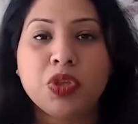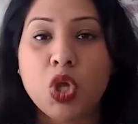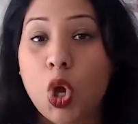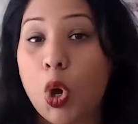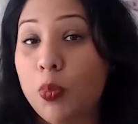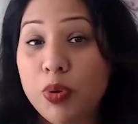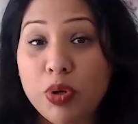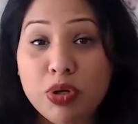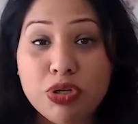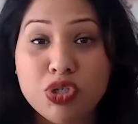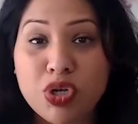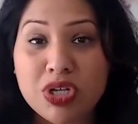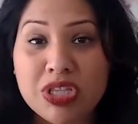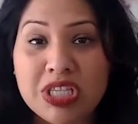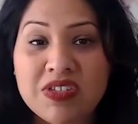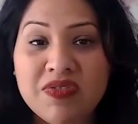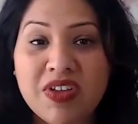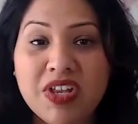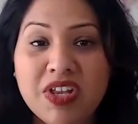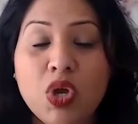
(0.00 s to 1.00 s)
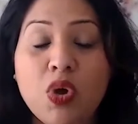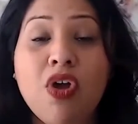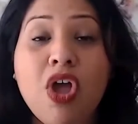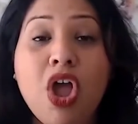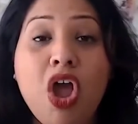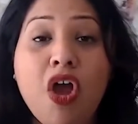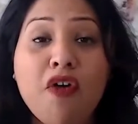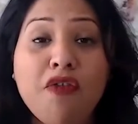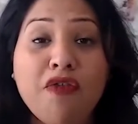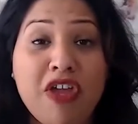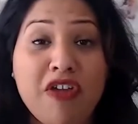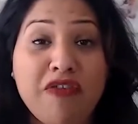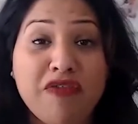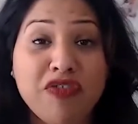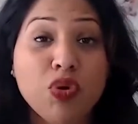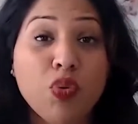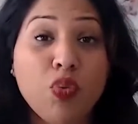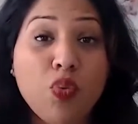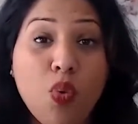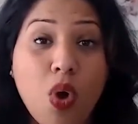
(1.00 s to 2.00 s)
Hope you enjoyed this video. If
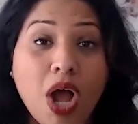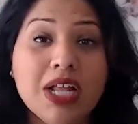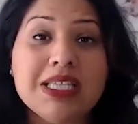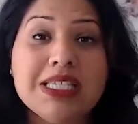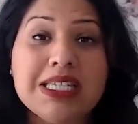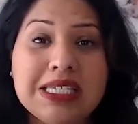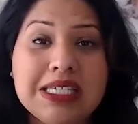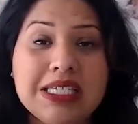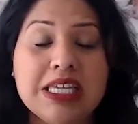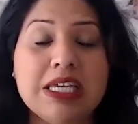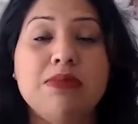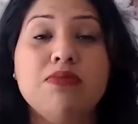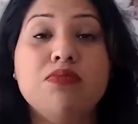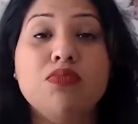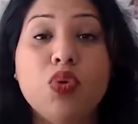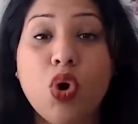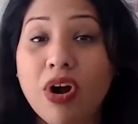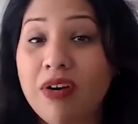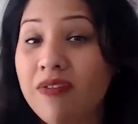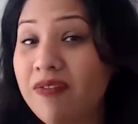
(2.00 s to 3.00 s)
you want to see more